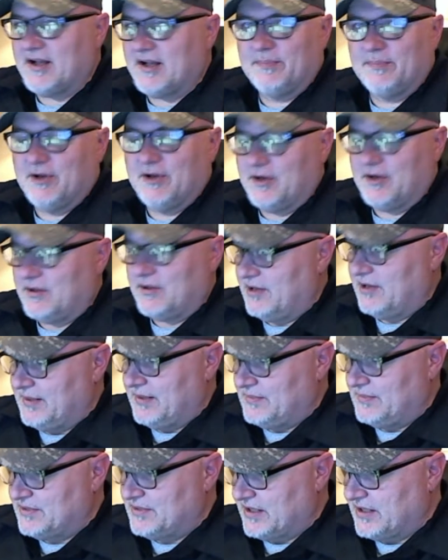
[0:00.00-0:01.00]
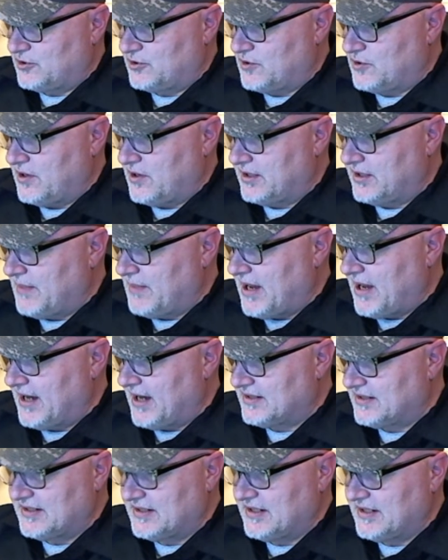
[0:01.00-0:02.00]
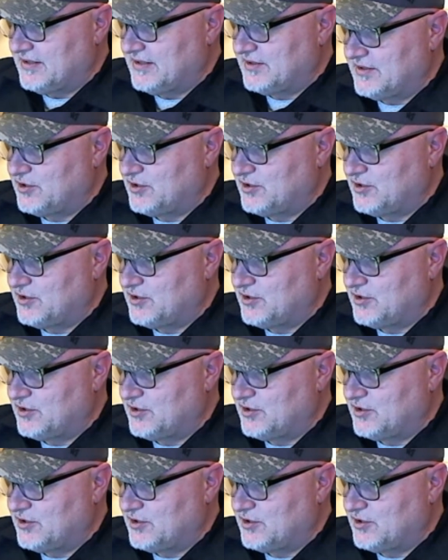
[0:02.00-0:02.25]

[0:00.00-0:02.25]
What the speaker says: up their claims, like Truckin' Magazine,